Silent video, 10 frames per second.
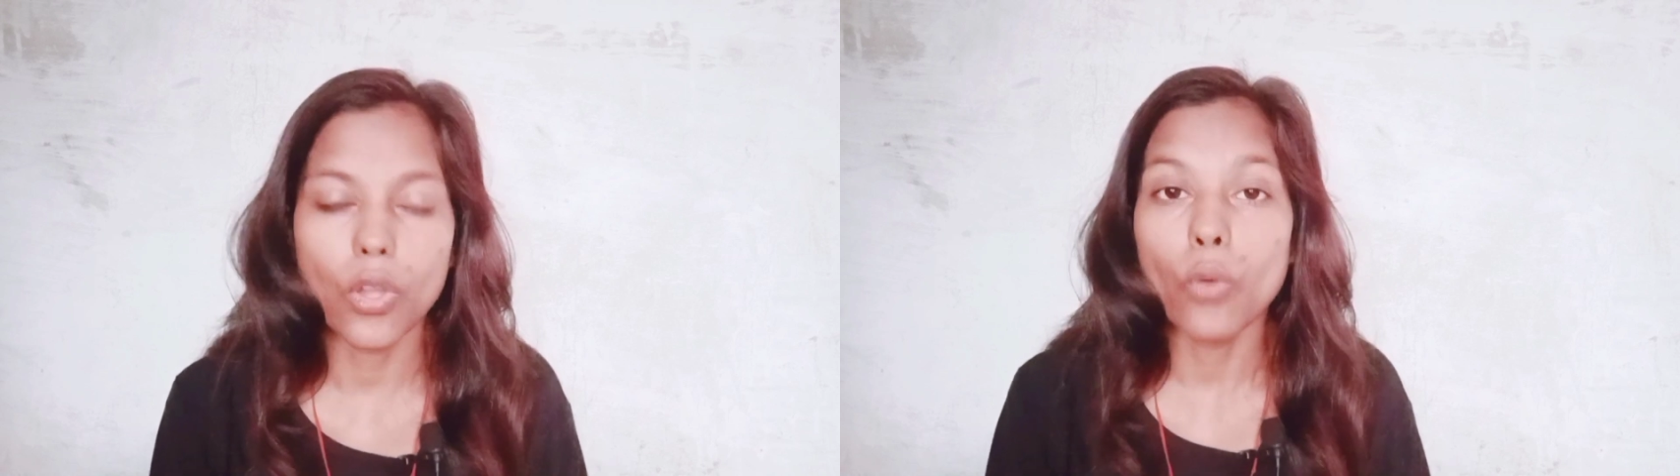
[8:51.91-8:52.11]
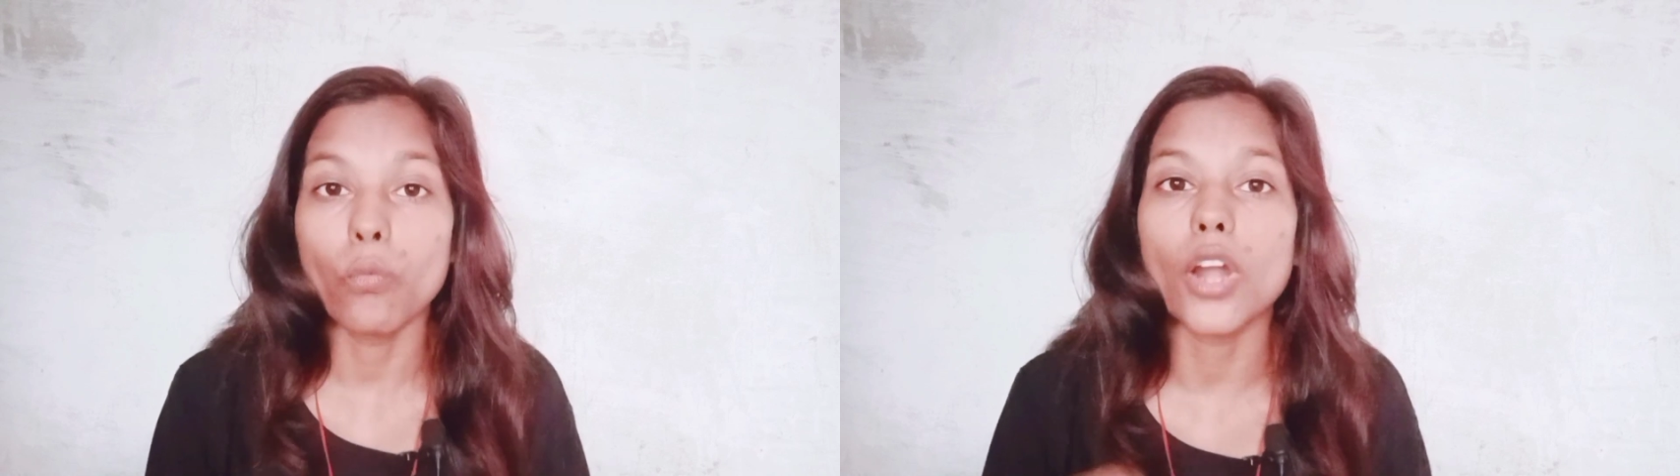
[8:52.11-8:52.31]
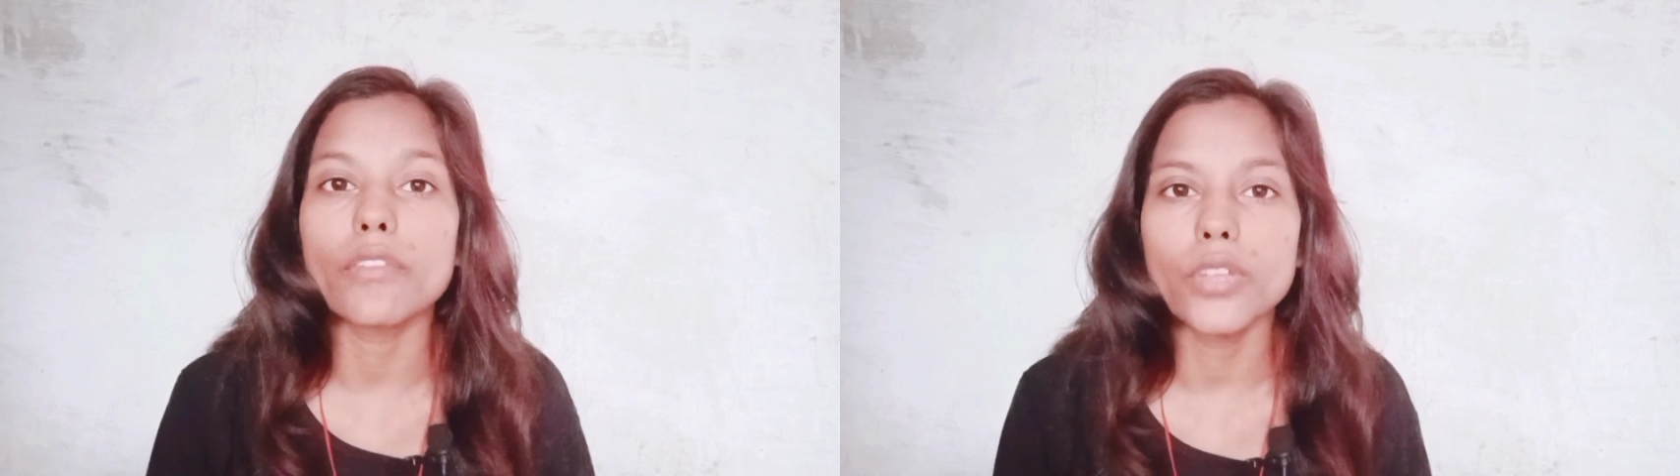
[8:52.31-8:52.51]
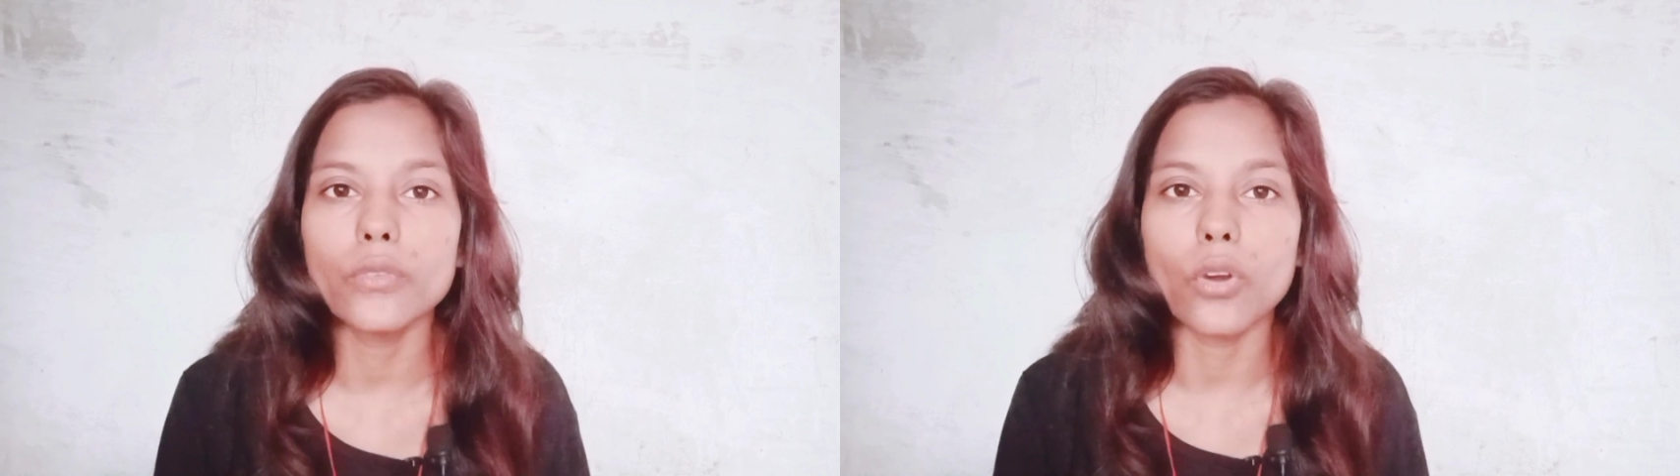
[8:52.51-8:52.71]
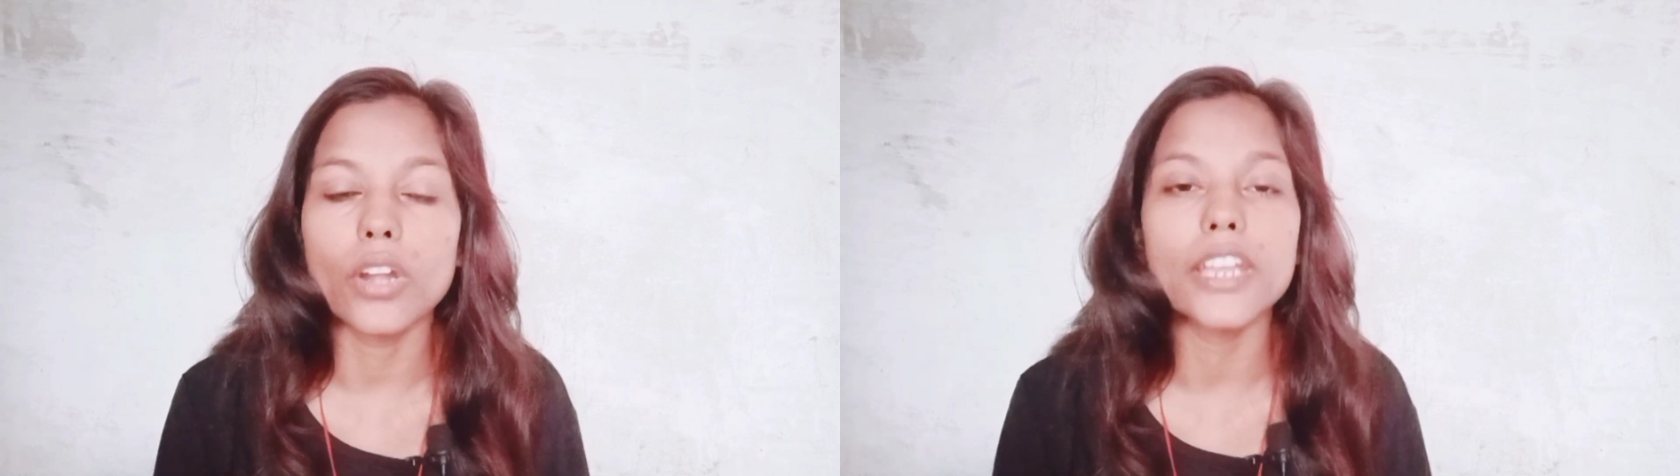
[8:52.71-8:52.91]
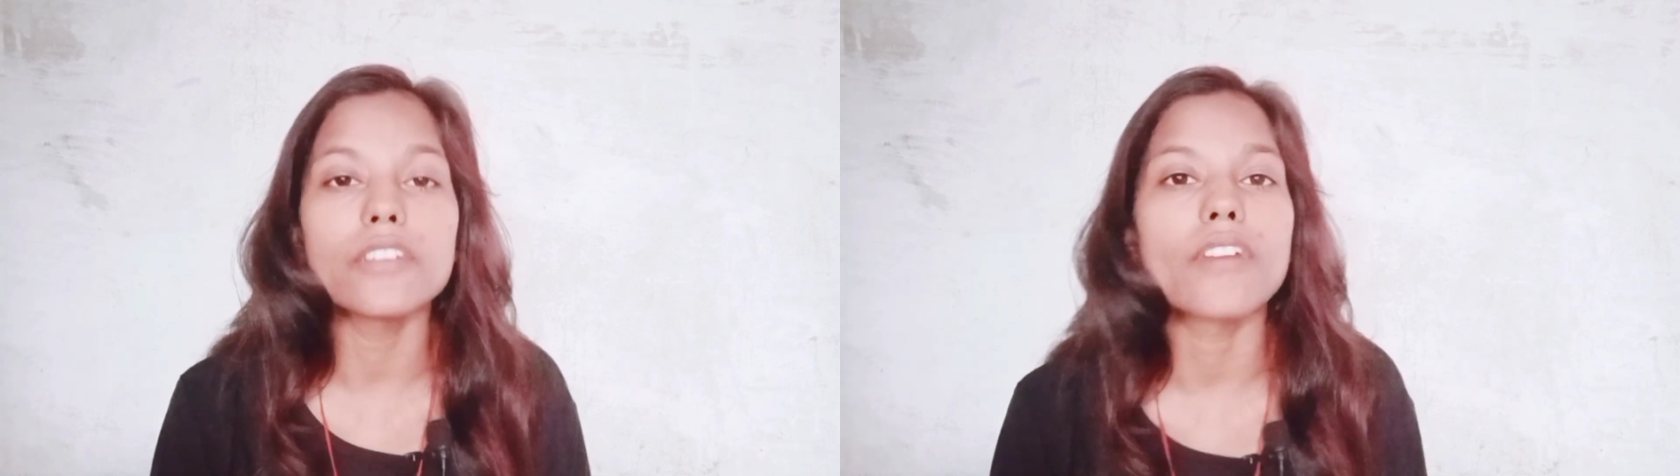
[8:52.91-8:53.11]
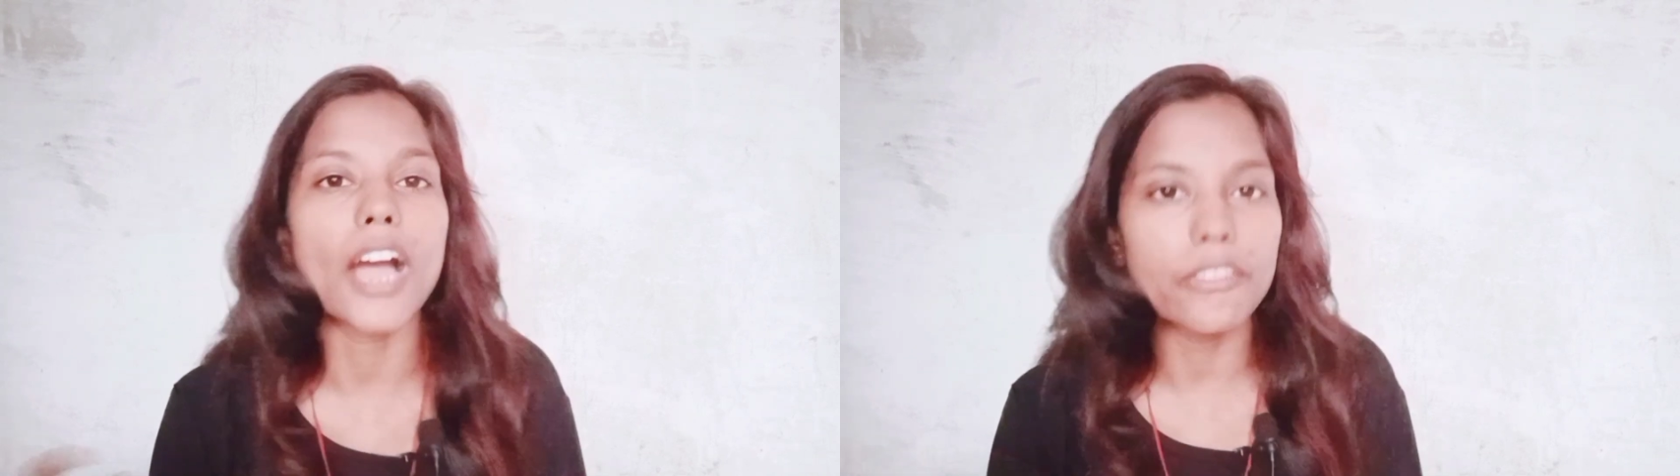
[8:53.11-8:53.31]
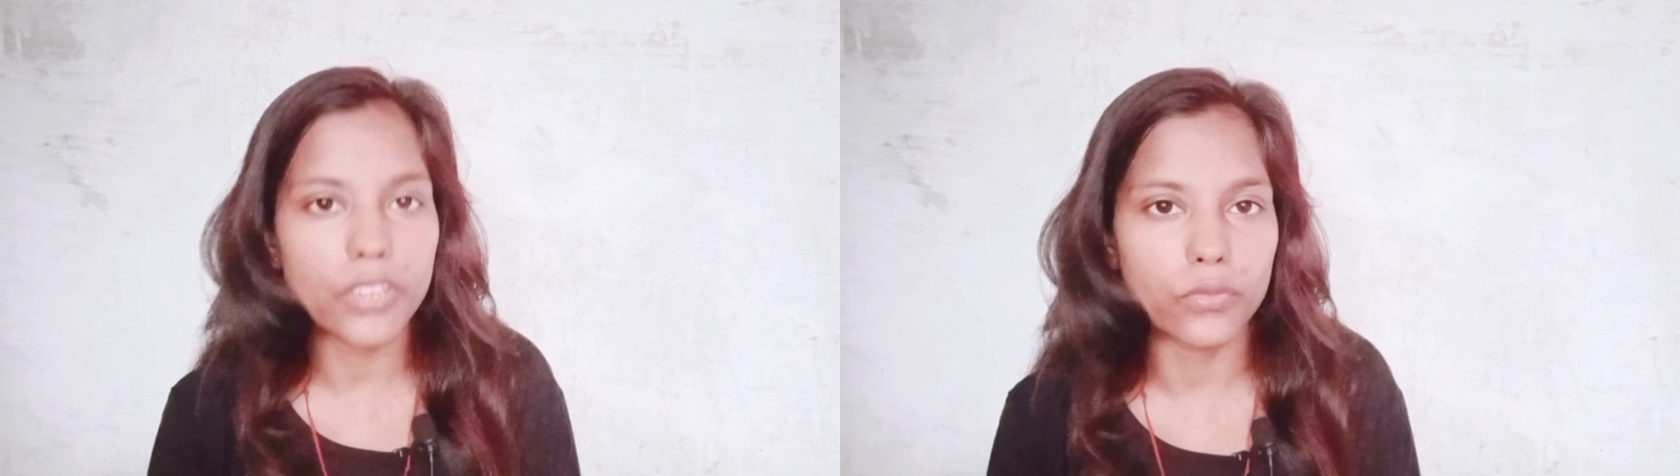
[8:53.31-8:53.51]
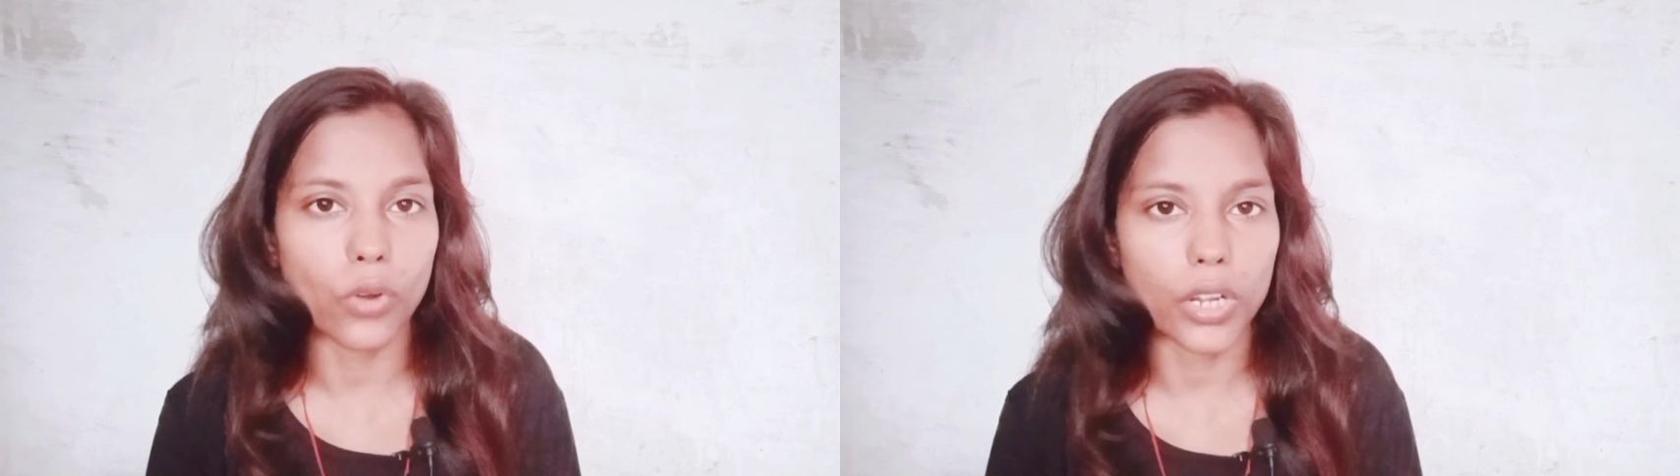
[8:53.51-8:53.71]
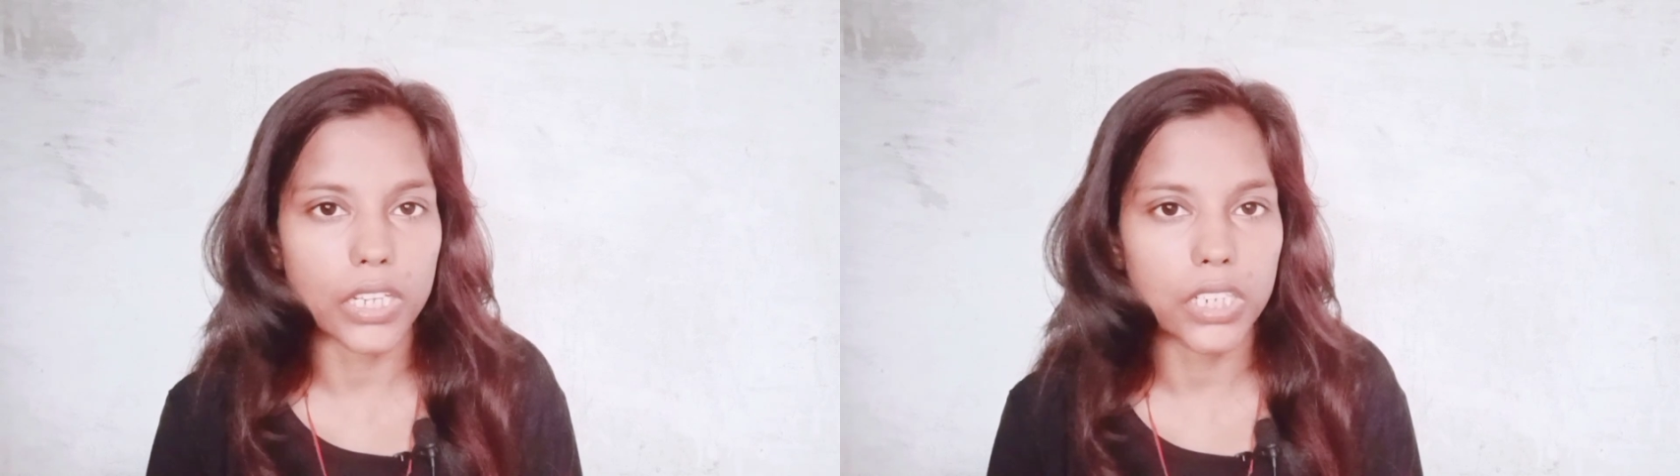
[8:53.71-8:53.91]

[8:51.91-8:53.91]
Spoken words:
what we want and why we want.